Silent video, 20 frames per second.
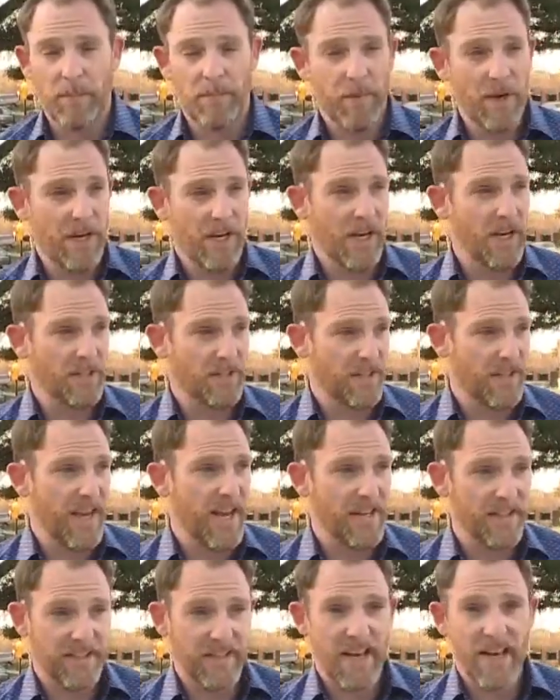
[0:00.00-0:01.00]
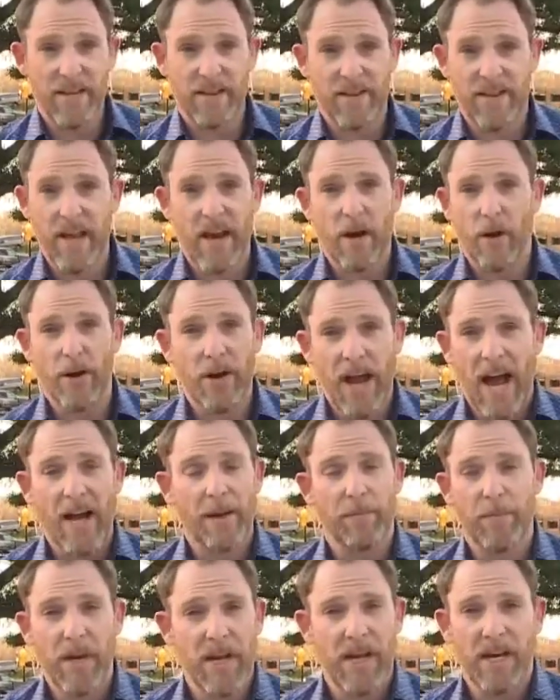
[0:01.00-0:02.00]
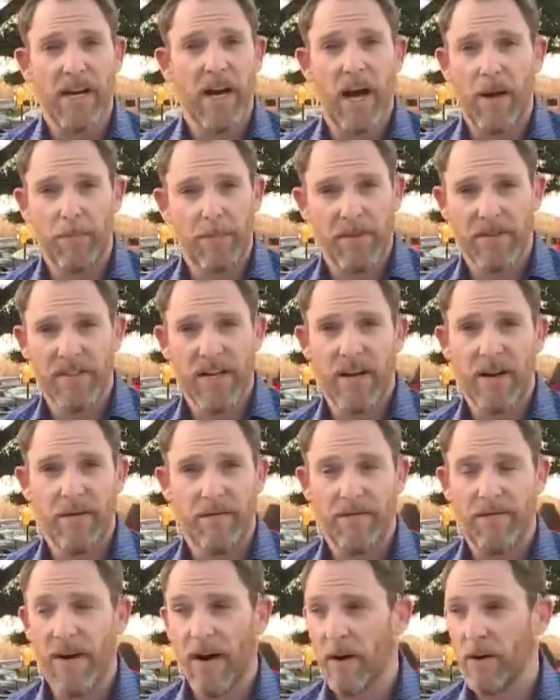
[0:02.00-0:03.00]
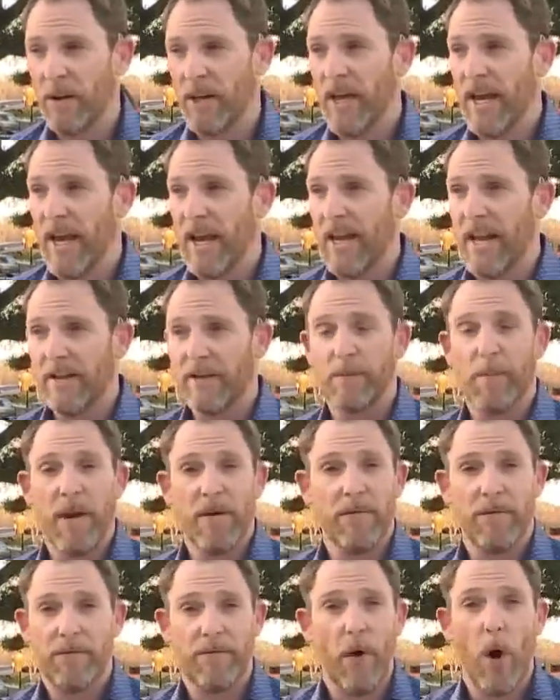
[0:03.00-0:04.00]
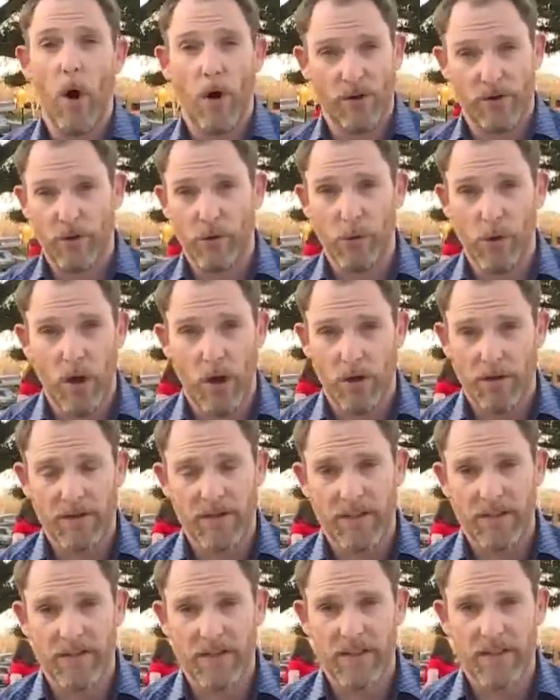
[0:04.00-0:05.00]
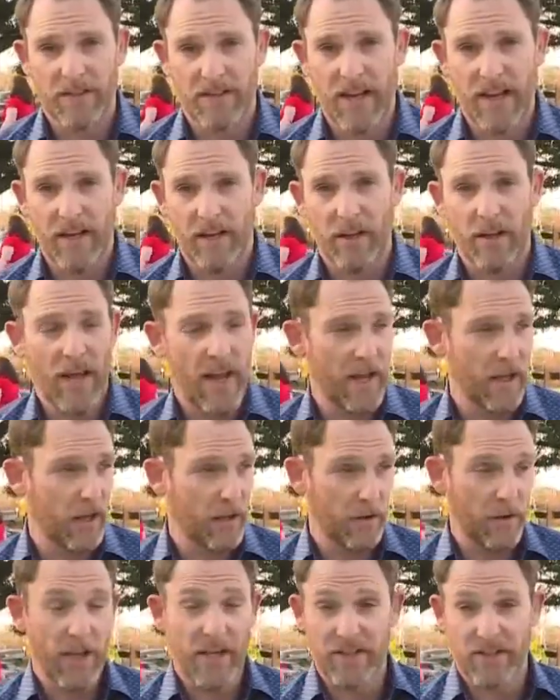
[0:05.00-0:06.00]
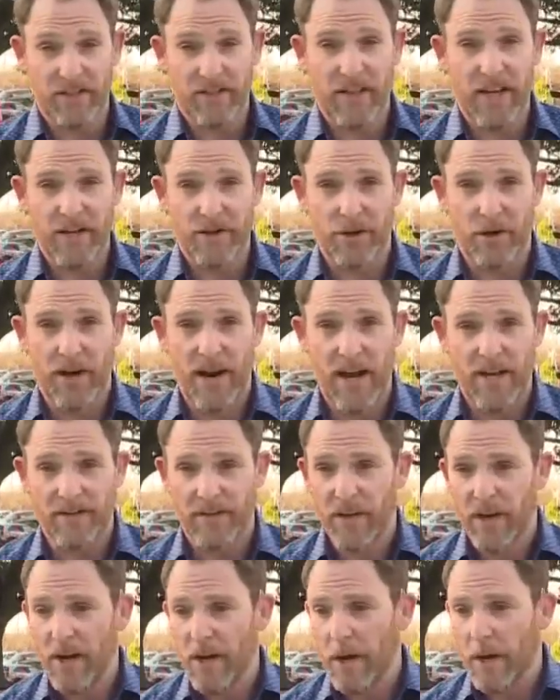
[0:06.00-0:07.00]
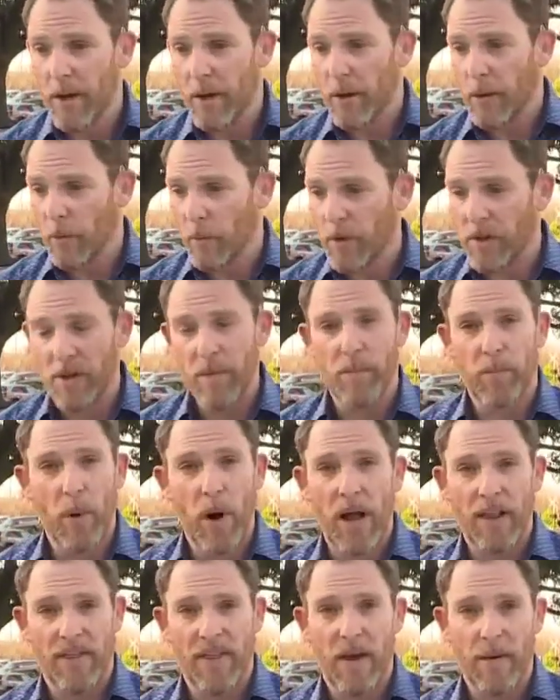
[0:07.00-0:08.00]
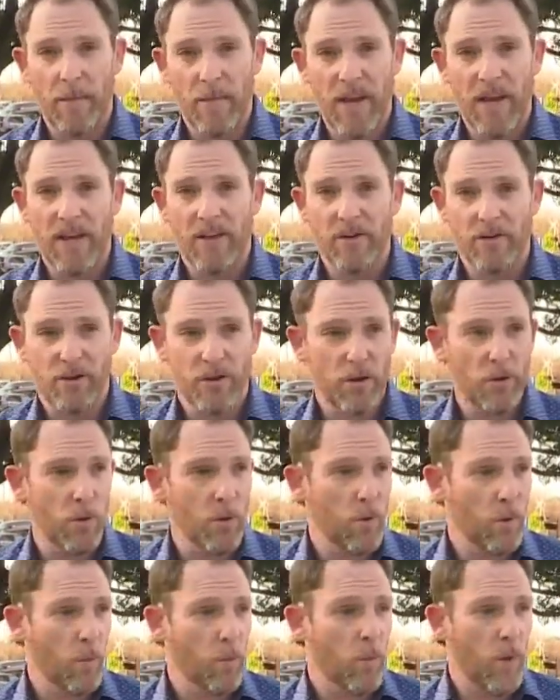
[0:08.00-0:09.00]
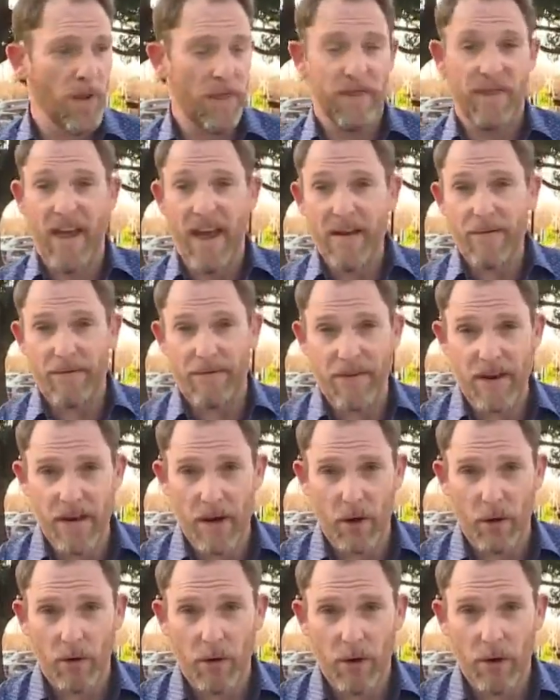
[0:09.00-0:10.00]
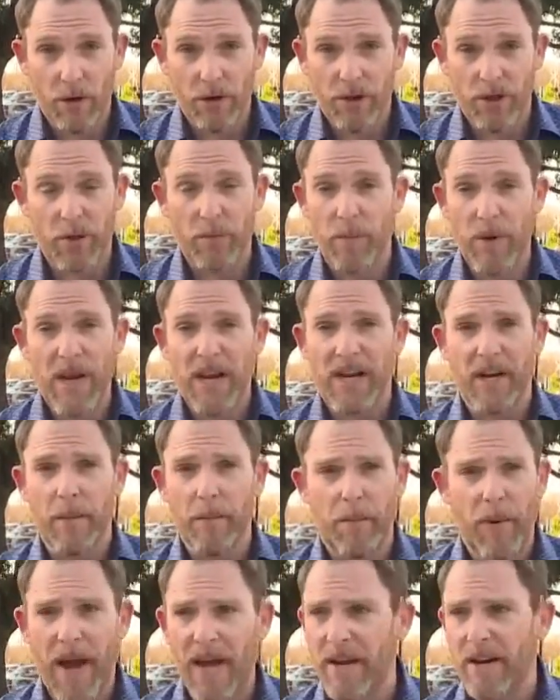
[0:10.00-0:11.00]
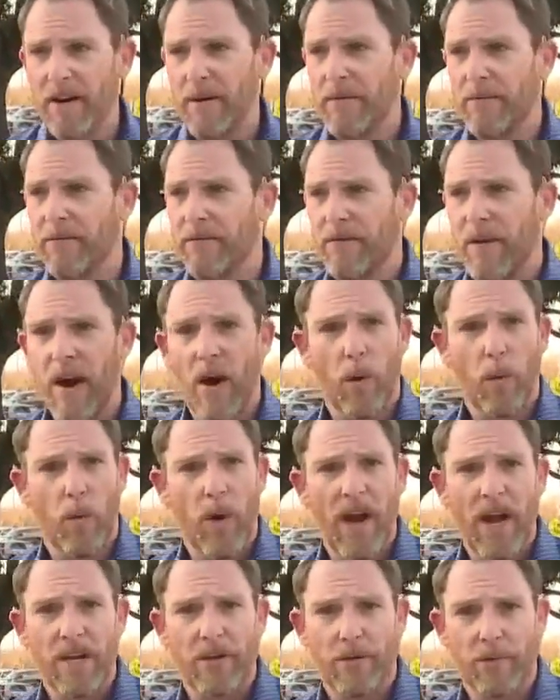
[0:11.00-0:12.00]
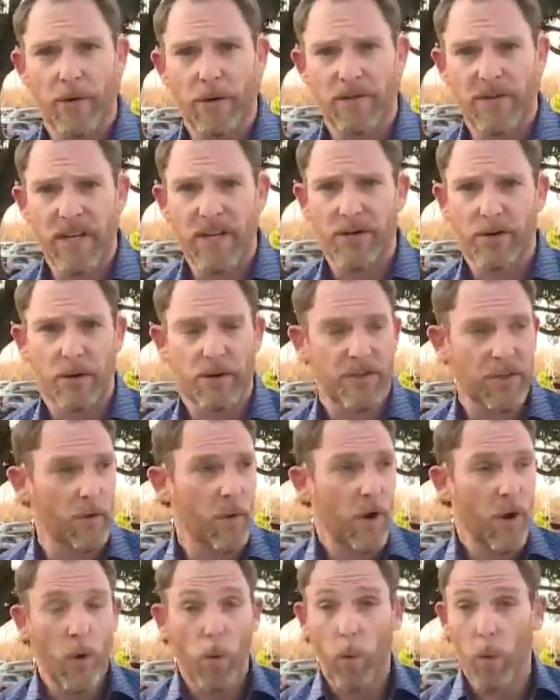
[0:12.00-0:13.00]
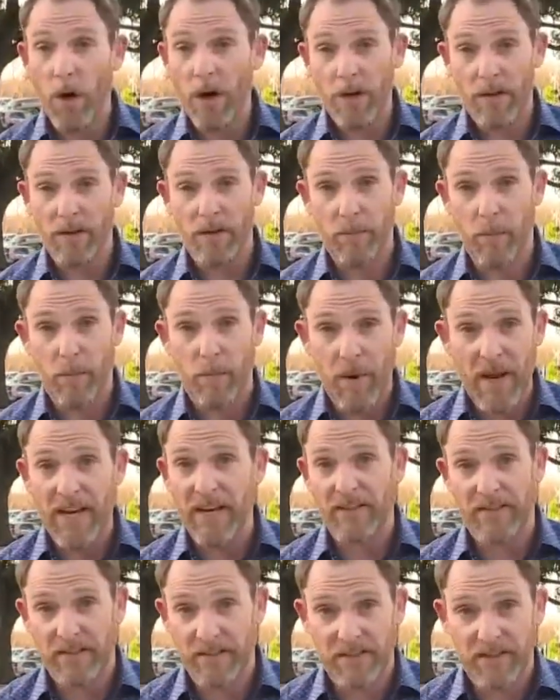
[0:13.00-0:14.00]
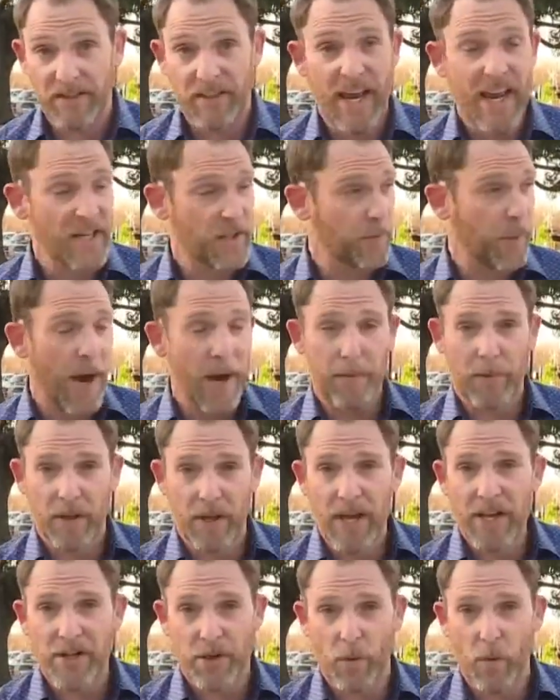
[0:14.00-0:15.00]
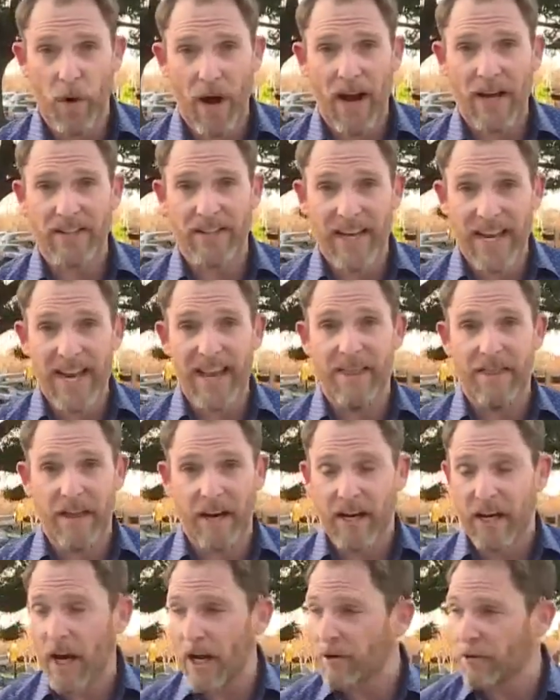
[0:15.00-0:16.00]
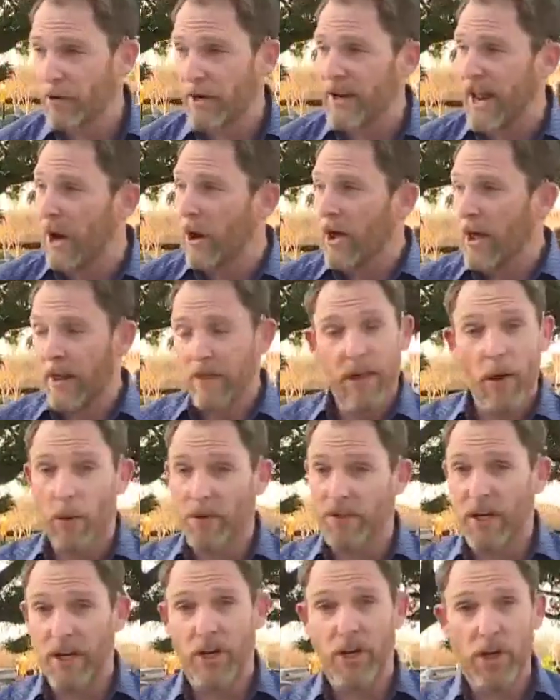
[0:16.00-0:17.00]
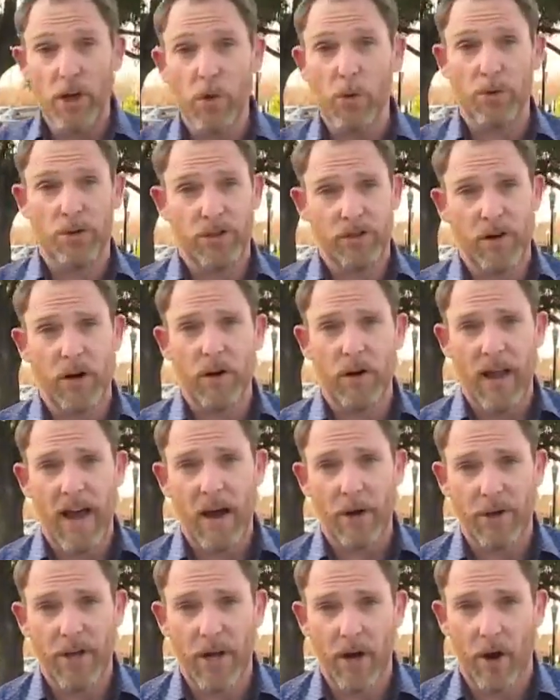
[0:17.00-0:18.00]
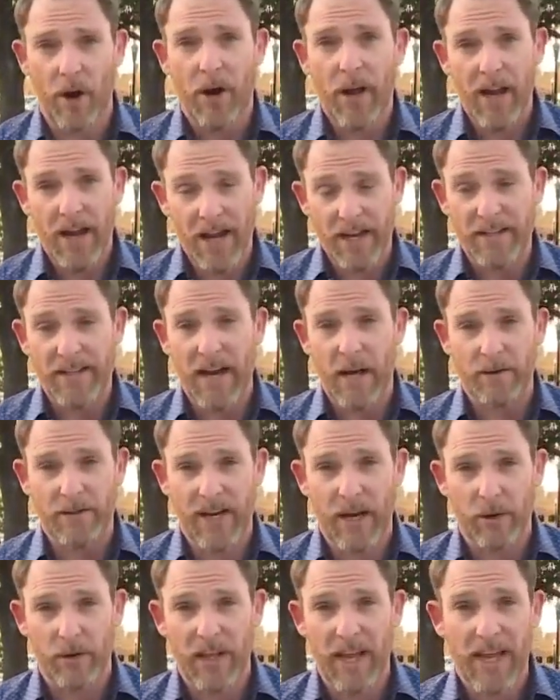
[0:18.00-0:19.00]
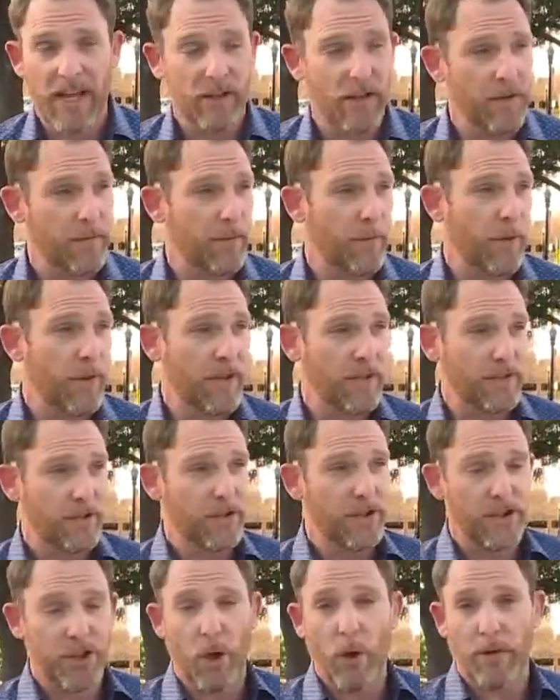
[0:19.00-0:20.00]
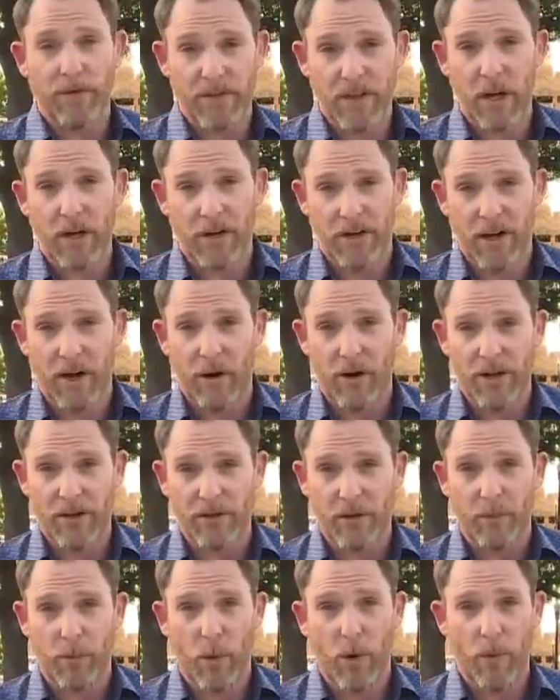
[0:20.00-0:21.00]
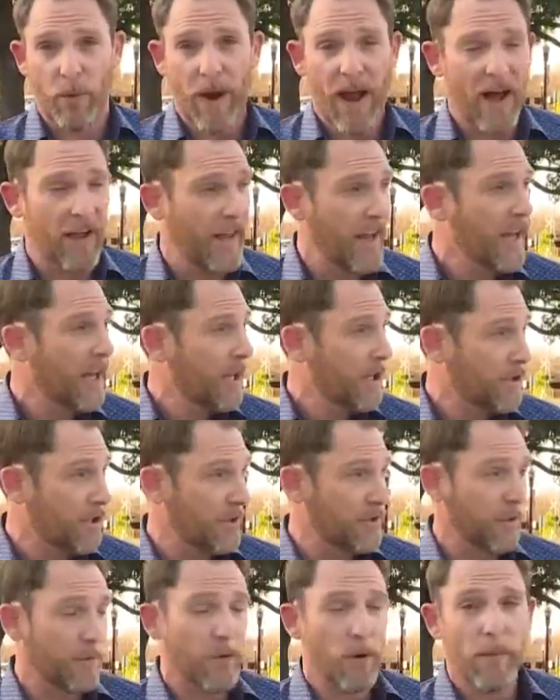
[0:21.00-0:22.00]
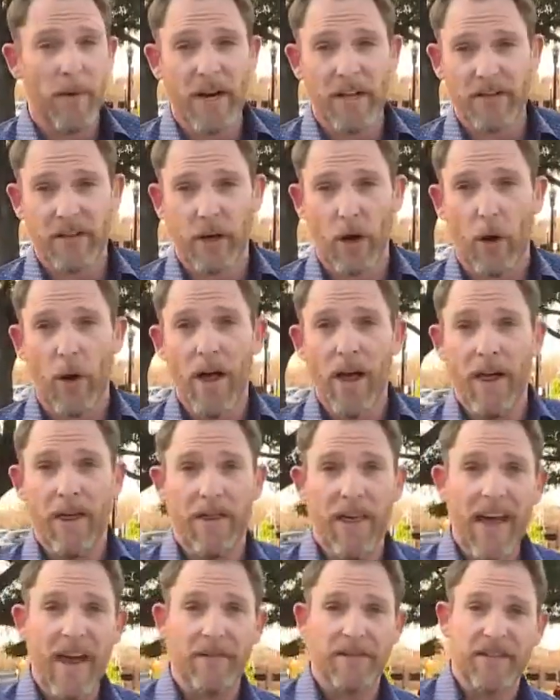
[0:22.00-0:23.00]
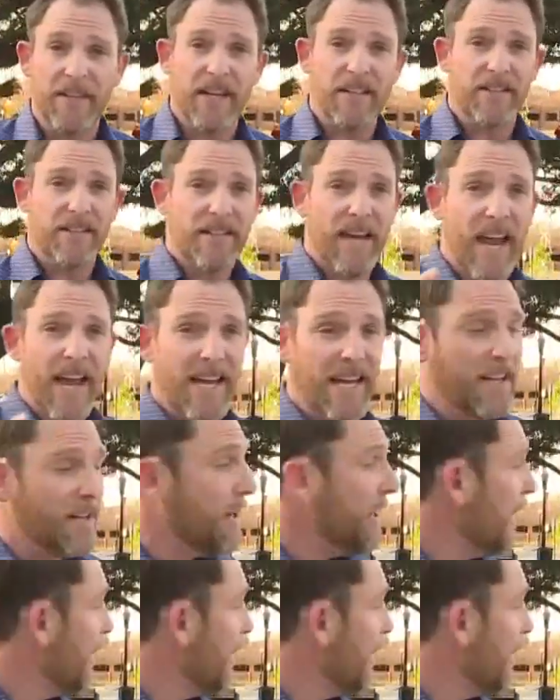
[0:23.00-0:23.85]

because they say they're not being compensated fairly, and it's been far too long since the state legislature has really brought them into what they feel should be a competitive, fair wage for teachers in one of the biggest states population-wise in the country. Now, there was a huge turnout here in downtown Lakeland for this Show of Solidarity support rally just a few minutes ago. They have since taken